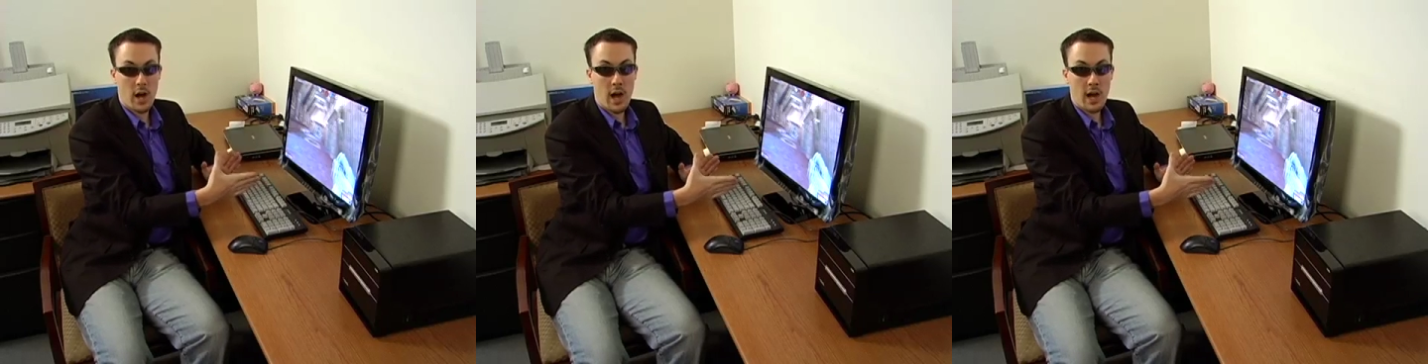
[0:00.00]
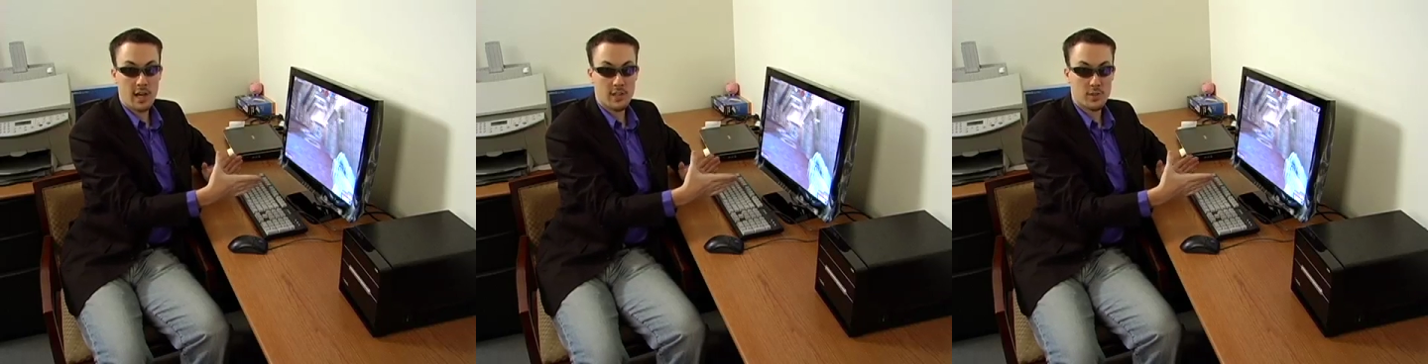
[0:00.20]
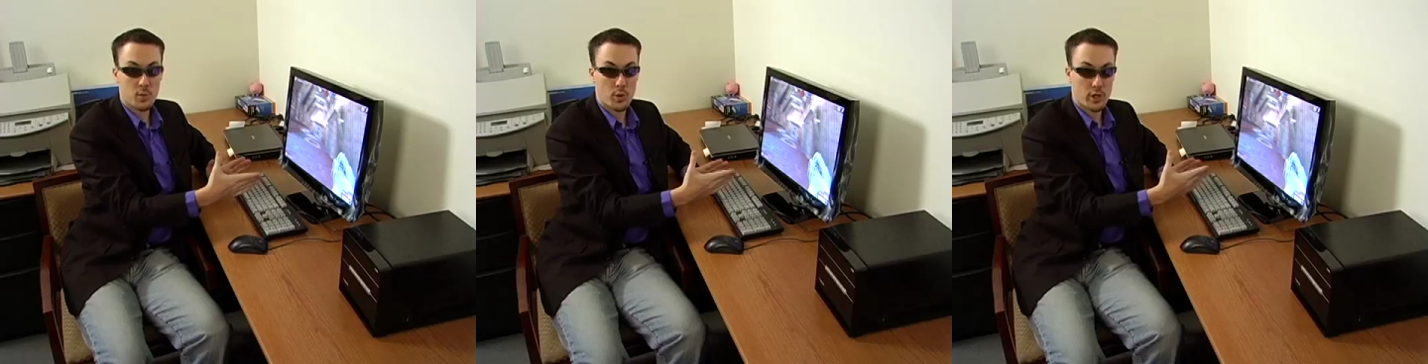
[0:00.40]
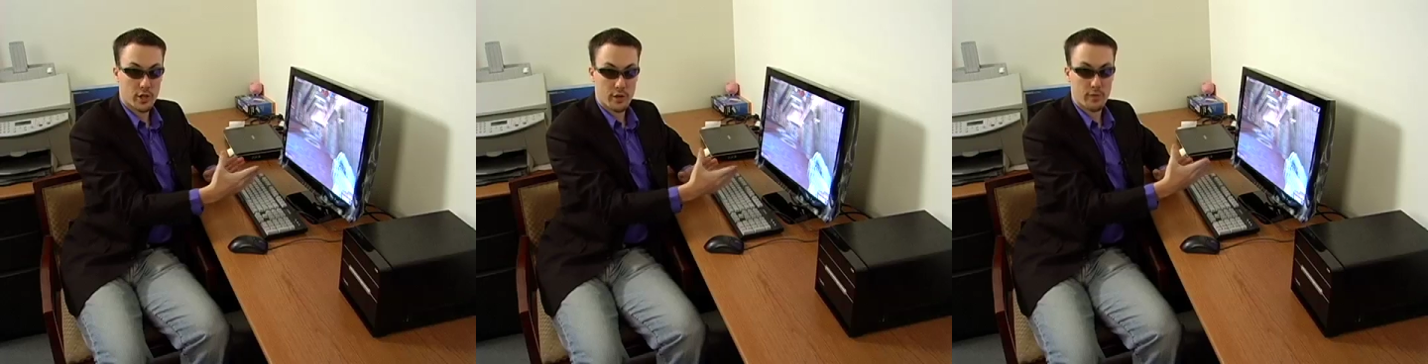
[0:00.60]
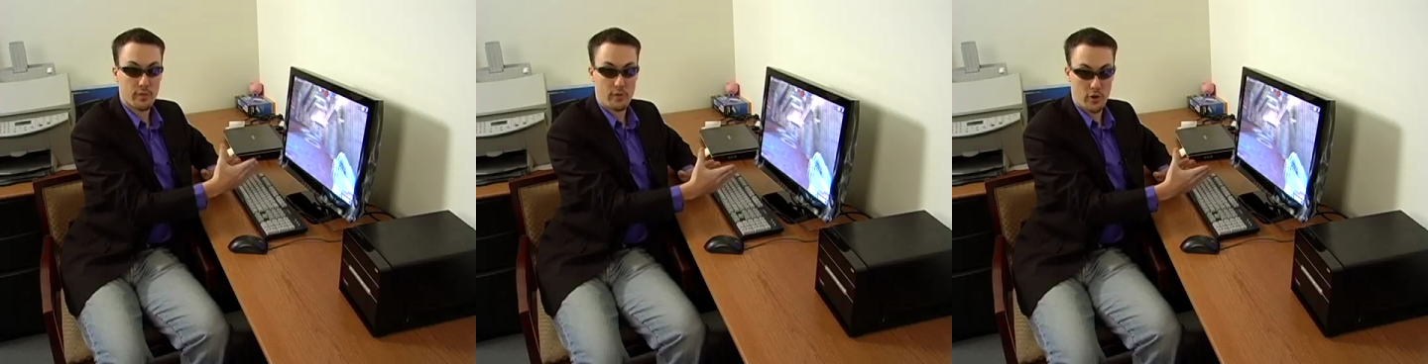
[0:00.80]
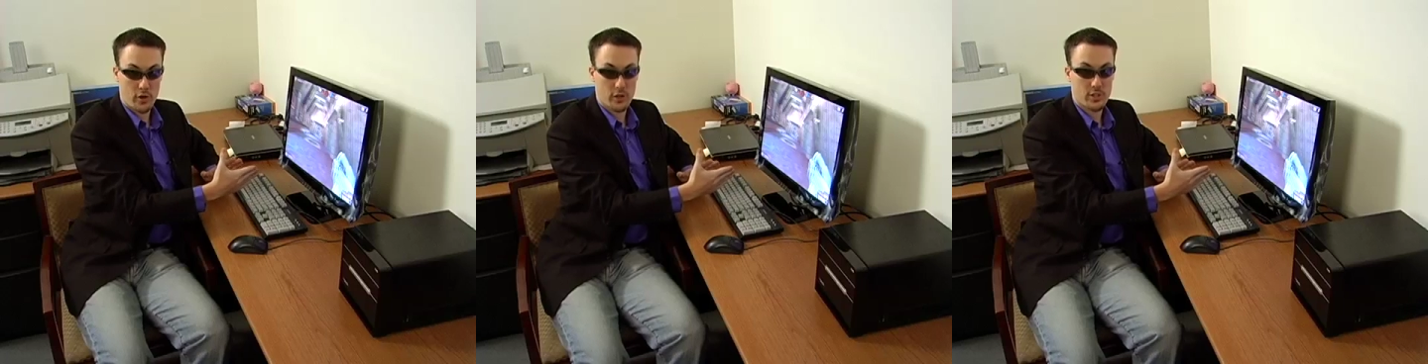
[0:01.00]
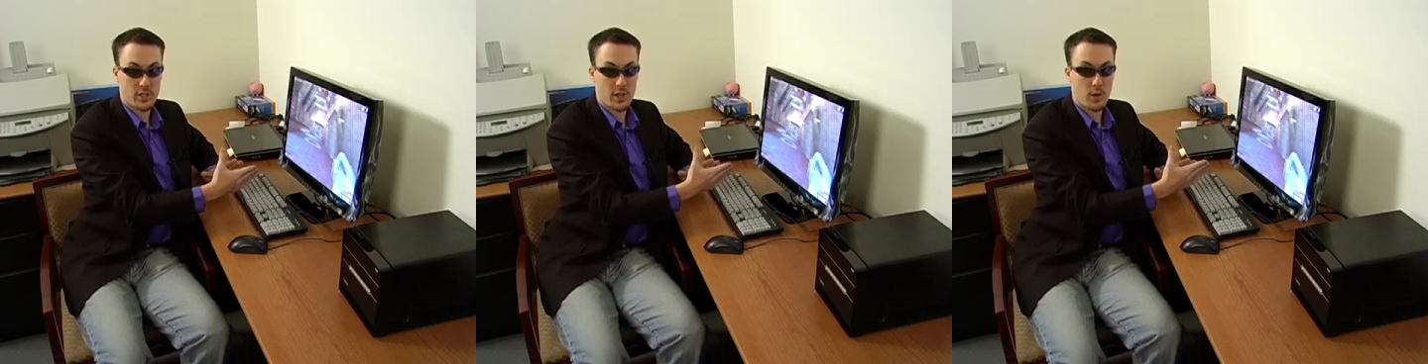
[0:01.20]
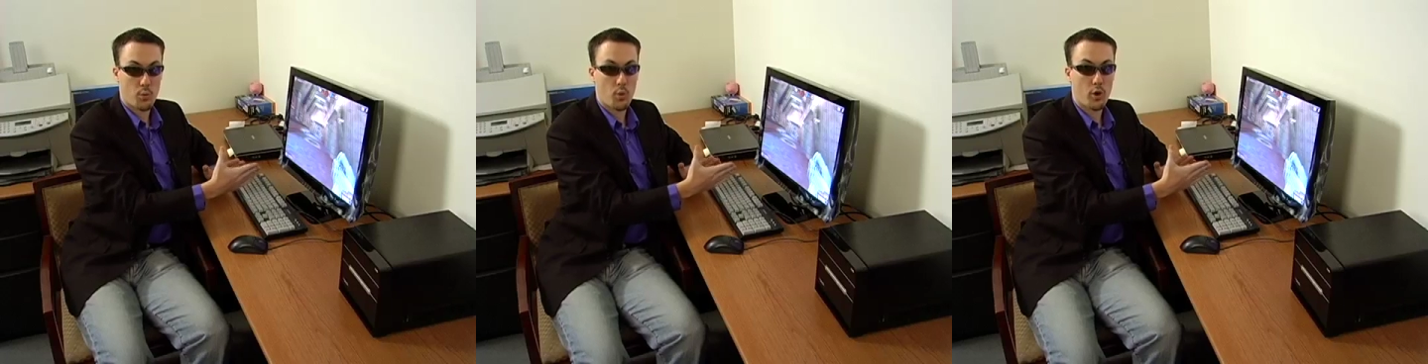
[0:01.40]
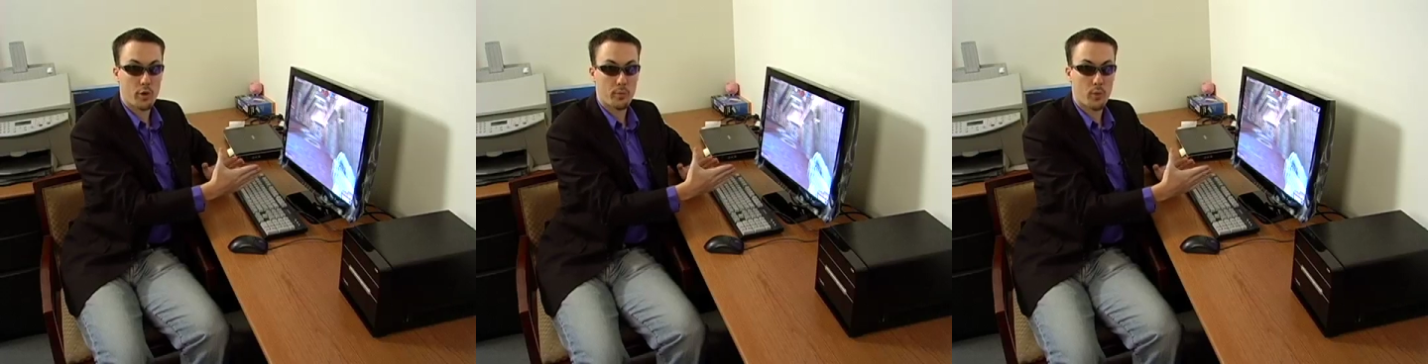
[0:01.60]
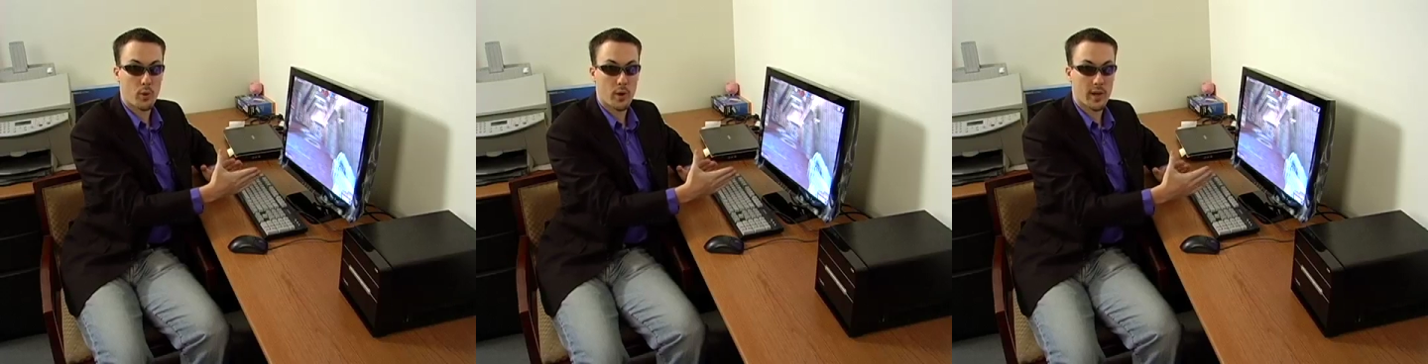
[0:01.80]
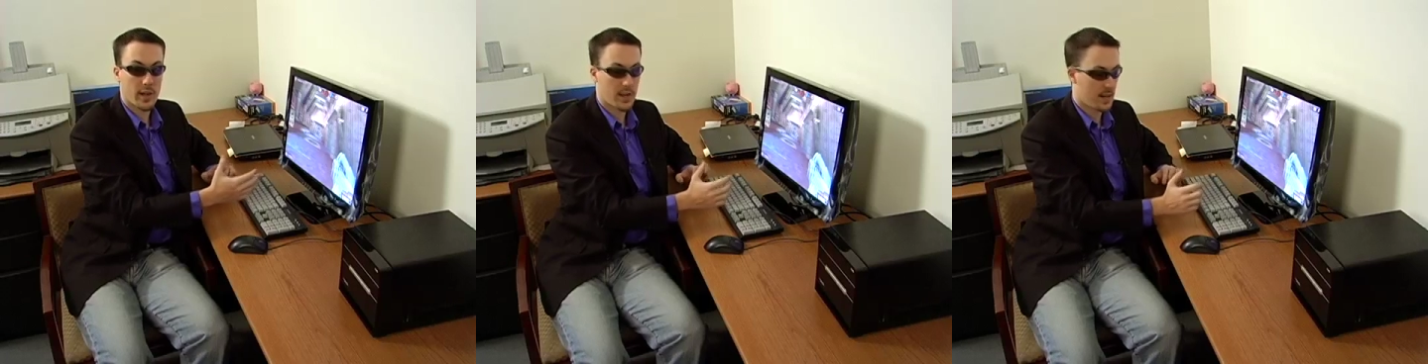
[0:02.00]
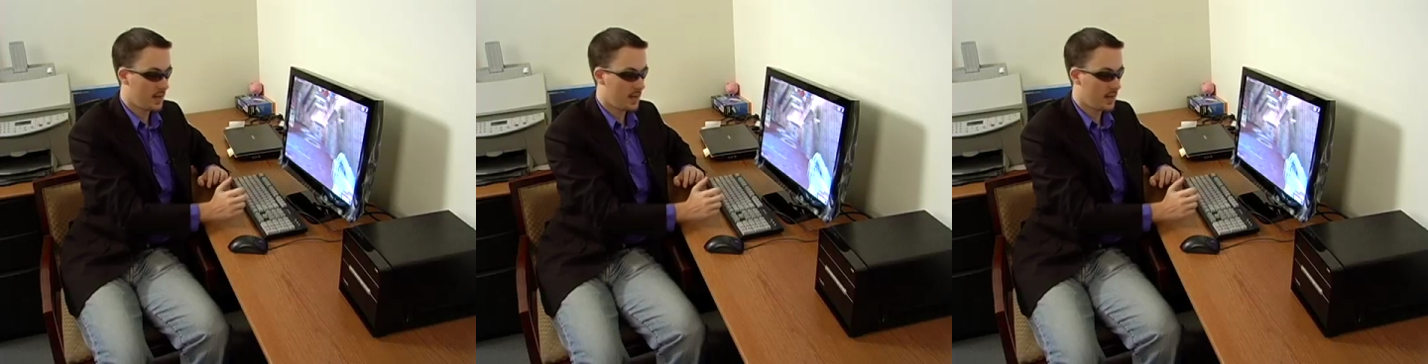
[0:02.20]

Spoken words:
eyes would converge on one point.